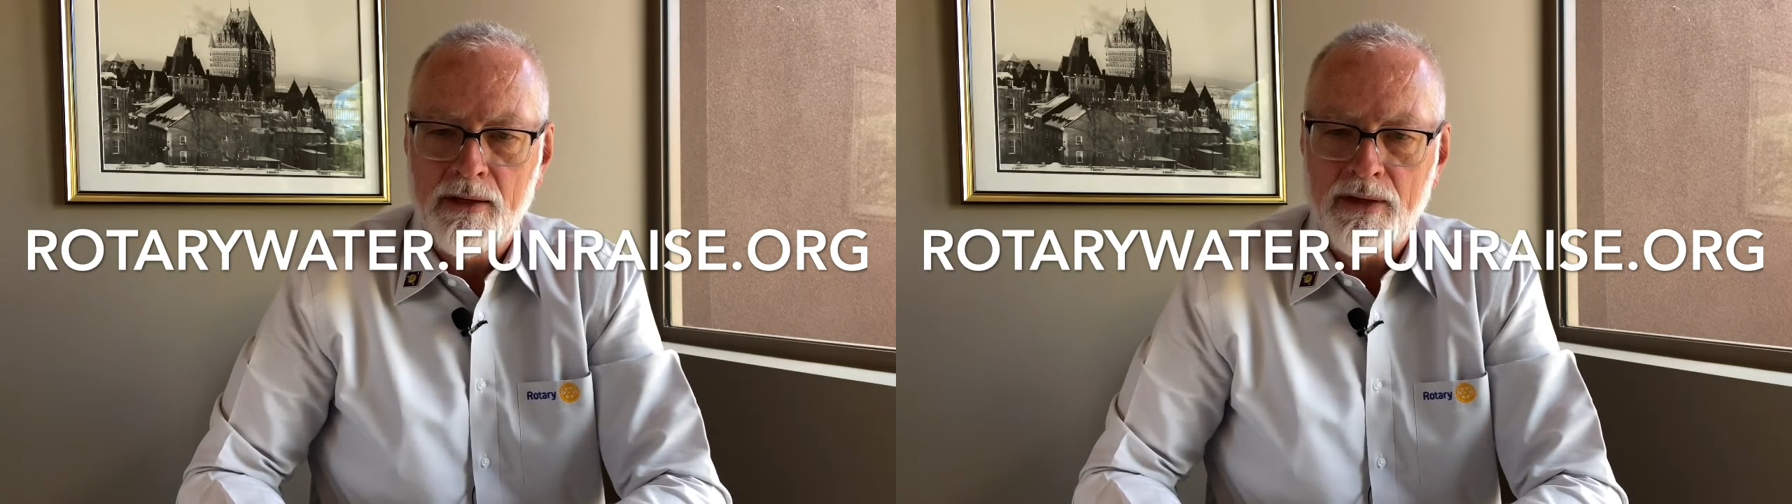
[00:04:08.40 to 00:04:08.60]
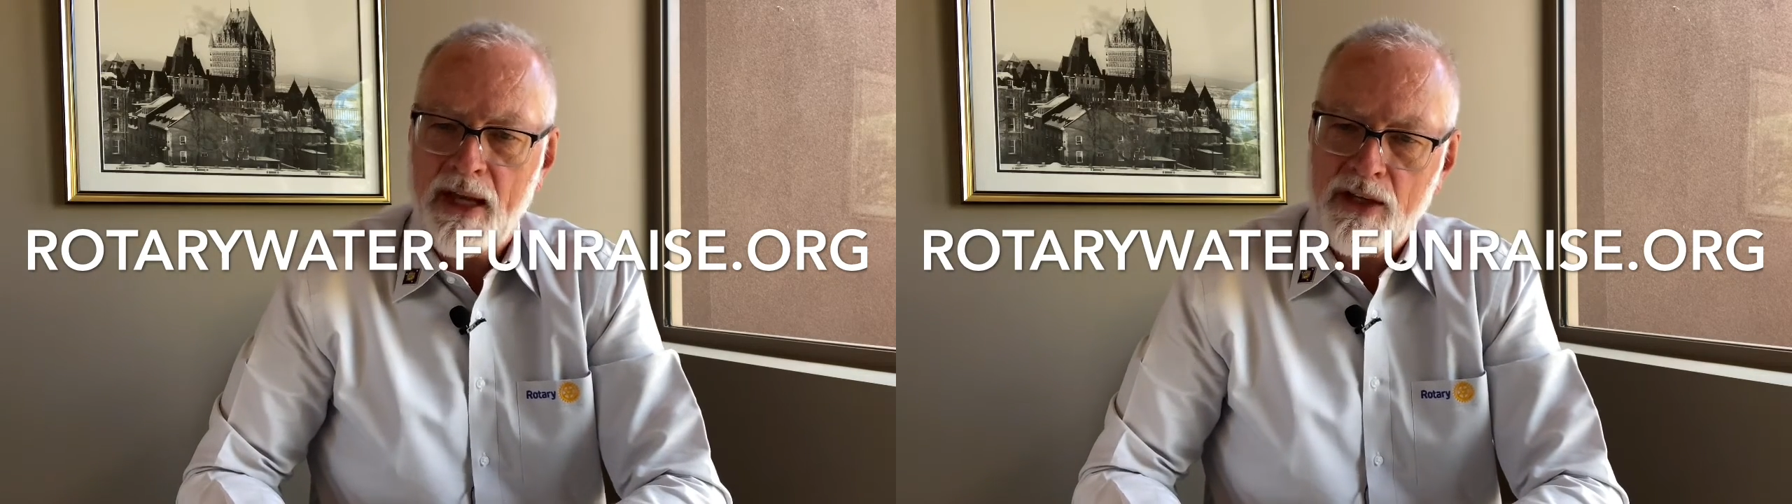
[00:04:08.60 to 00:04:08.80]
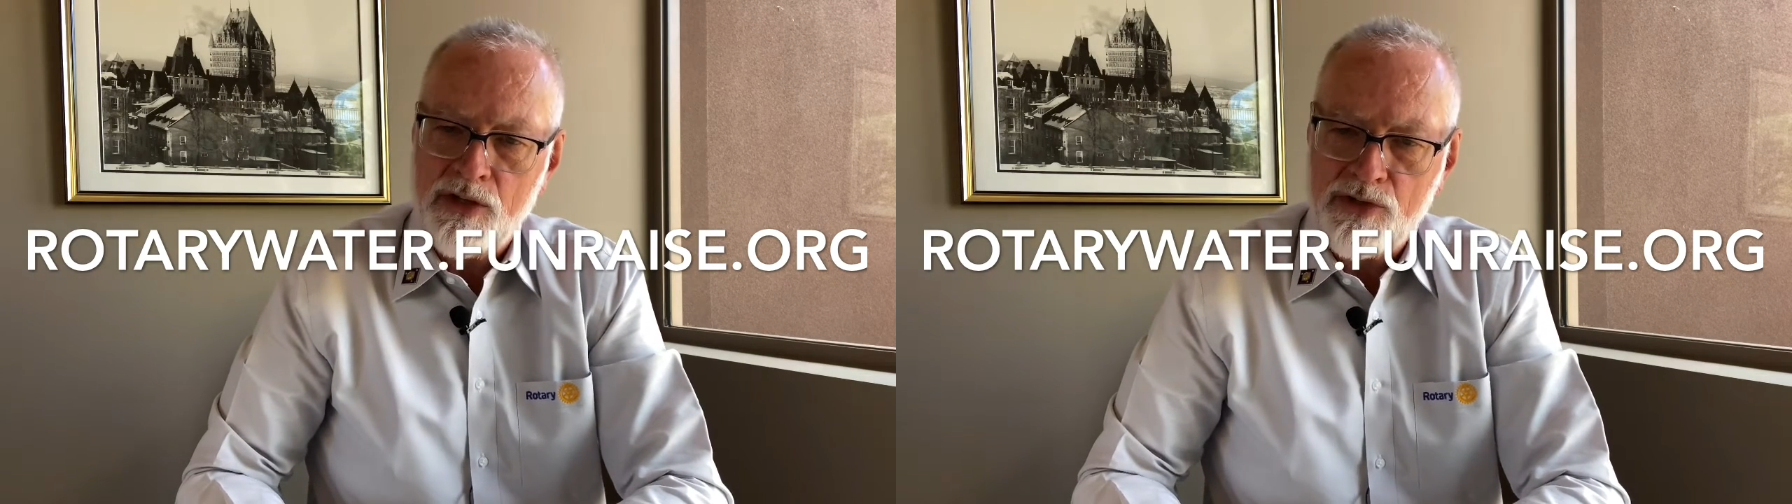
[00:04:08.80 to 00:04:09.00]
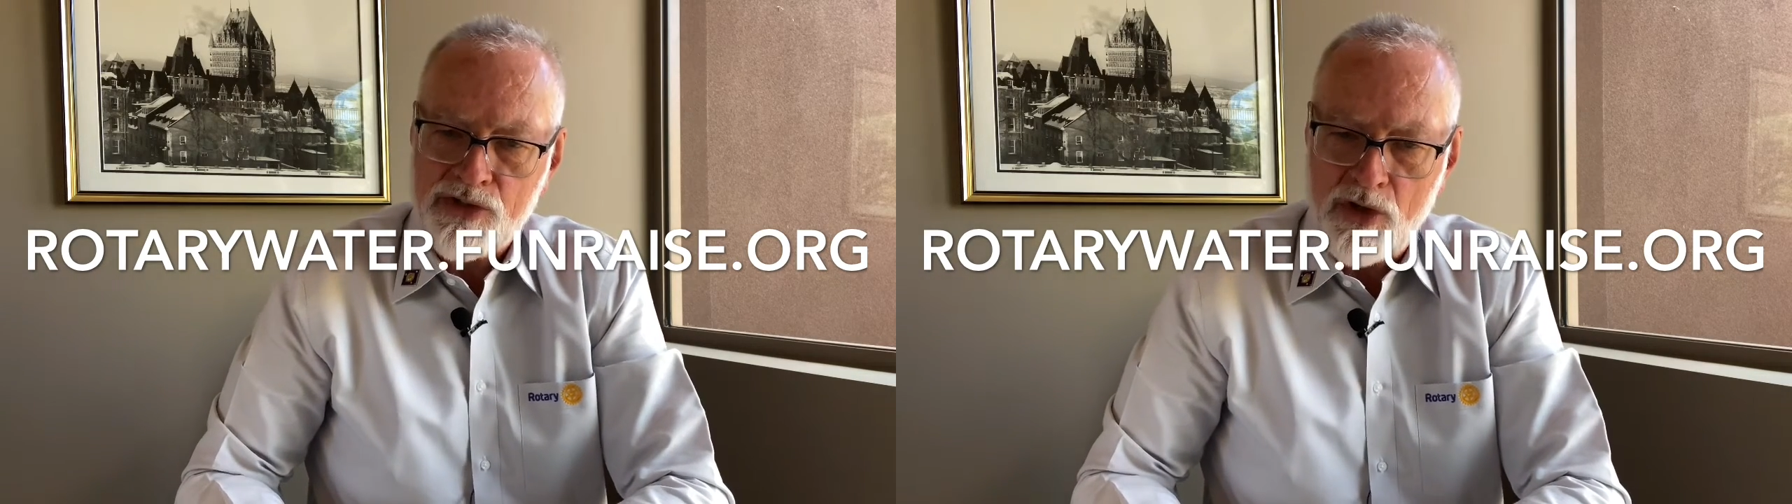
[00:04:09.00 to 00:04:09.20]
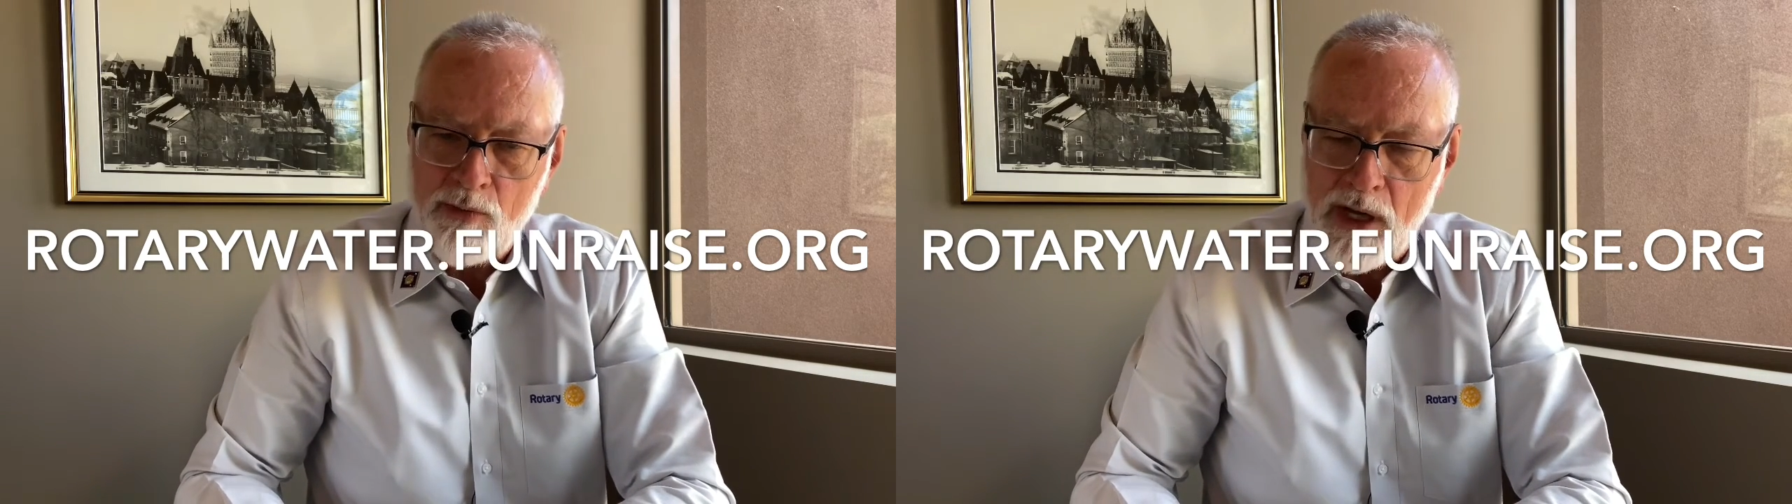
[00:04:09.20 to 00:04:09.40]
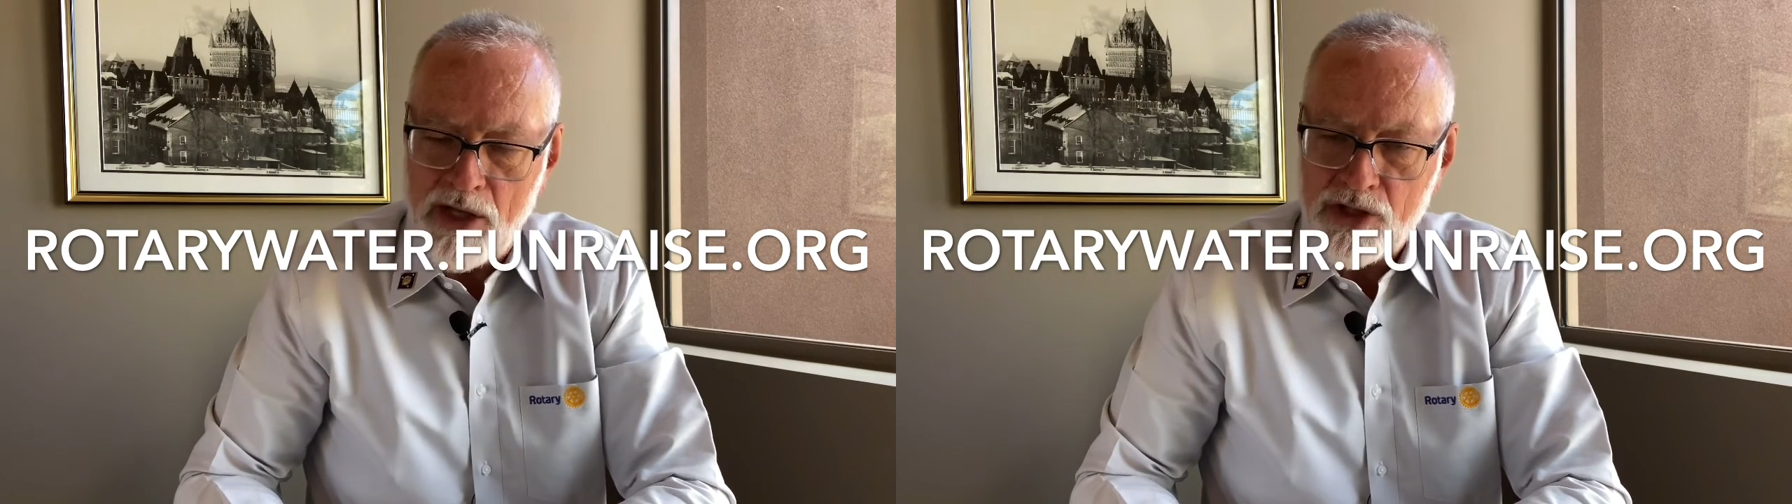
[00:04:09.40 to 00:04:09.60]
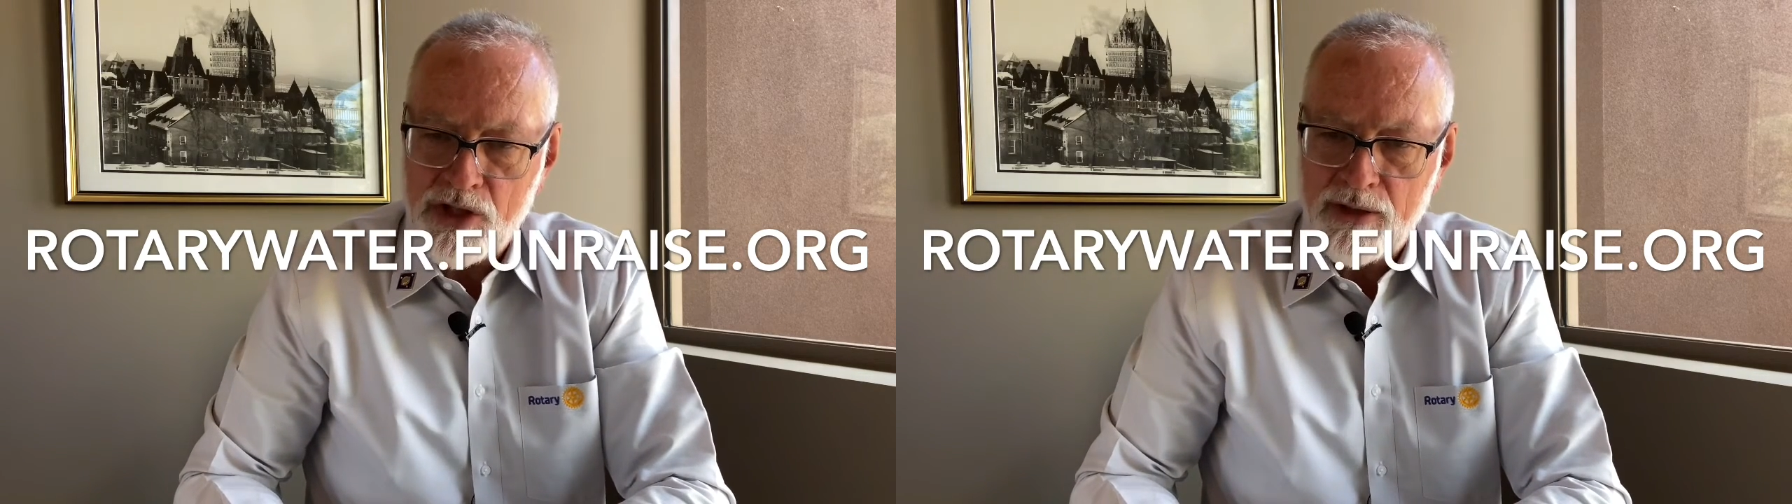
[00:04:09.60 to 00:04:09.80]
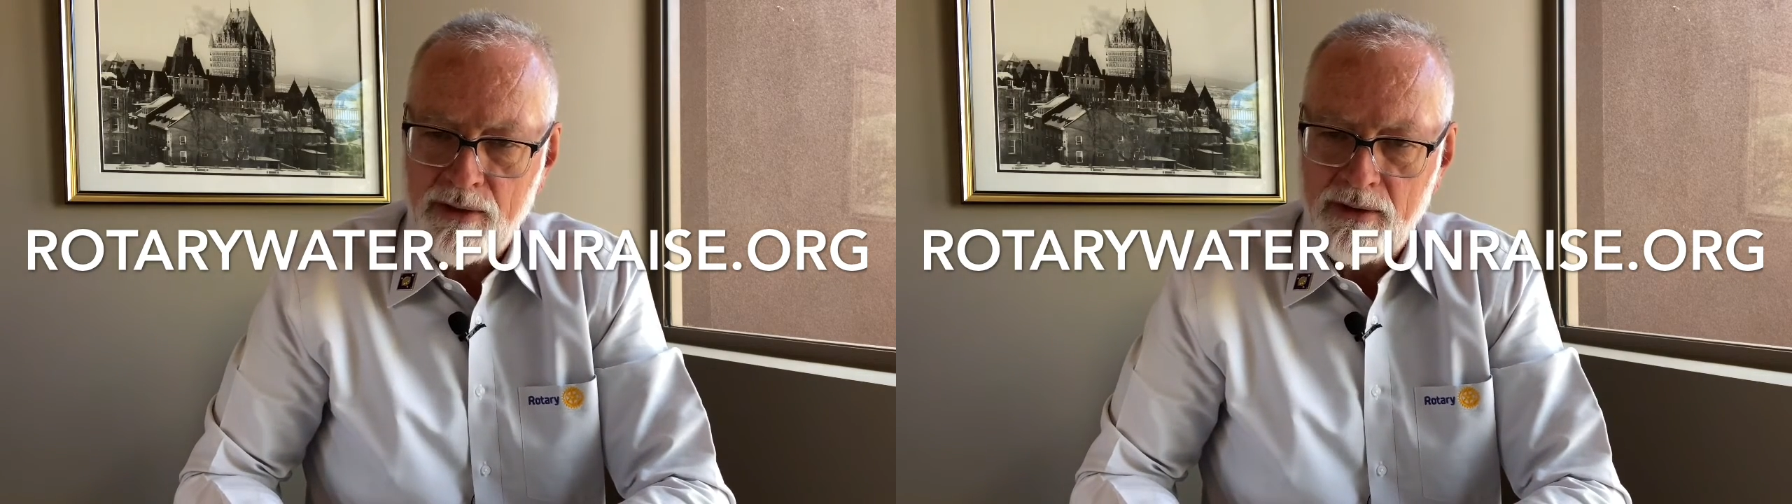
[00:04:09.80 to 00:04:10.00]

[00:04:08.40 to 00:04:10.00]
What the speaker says: Thank you so much.